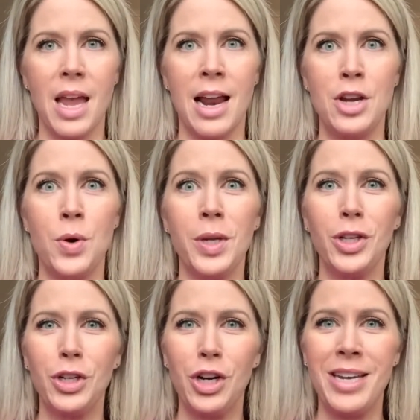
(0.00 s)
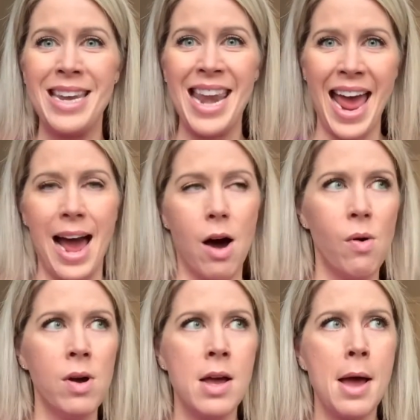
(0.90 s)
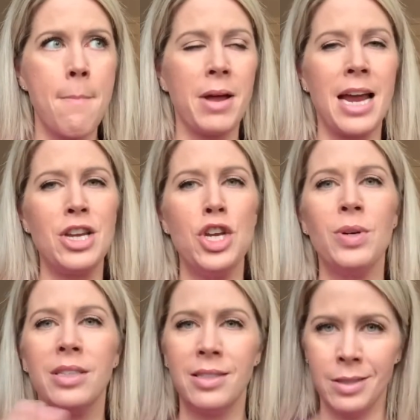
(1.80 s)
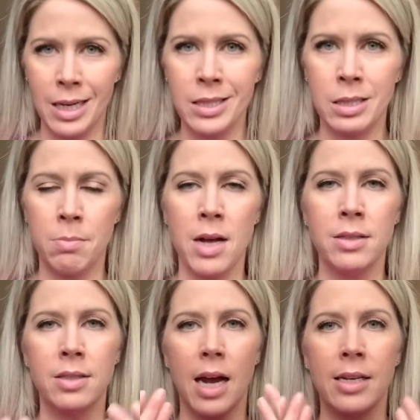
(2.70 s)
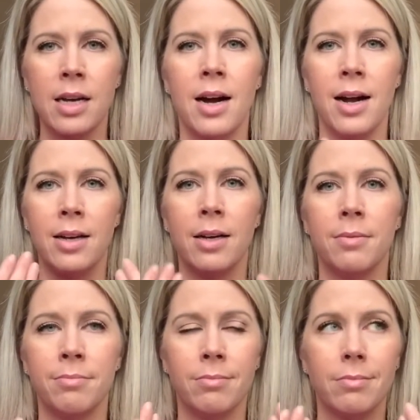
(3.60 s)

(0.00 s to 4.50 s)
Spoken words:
And I know it looked good now, but I knew in 6 months, I'd kind of